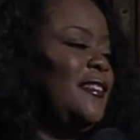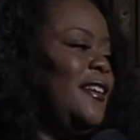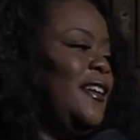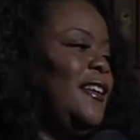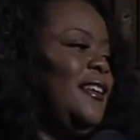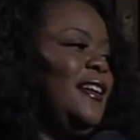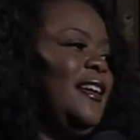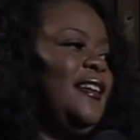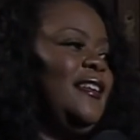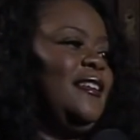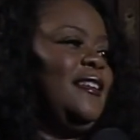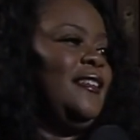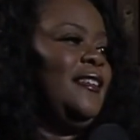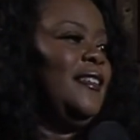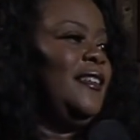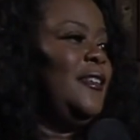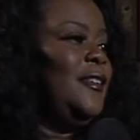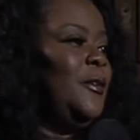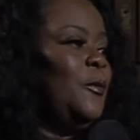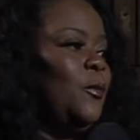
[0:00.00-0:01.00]
I like
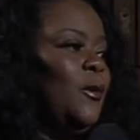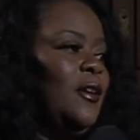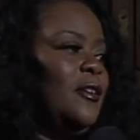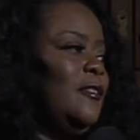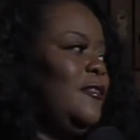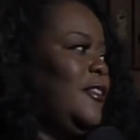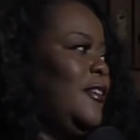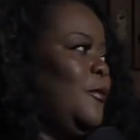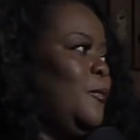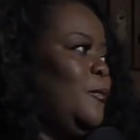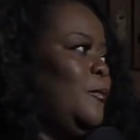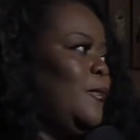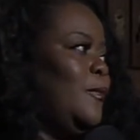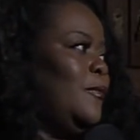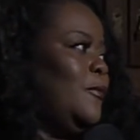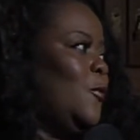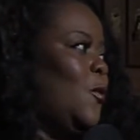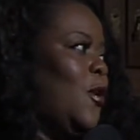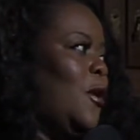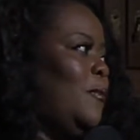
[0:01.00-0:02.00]
walking around
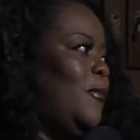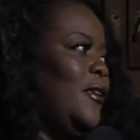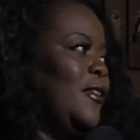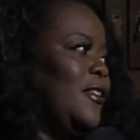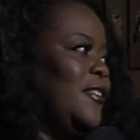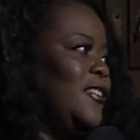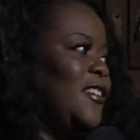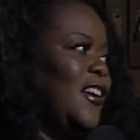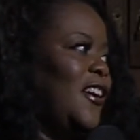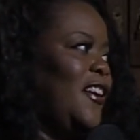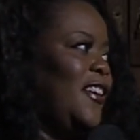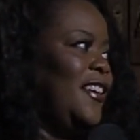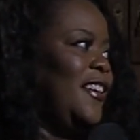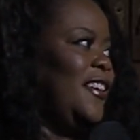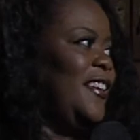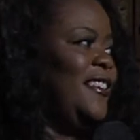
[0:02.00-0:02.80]
Walmart or Target.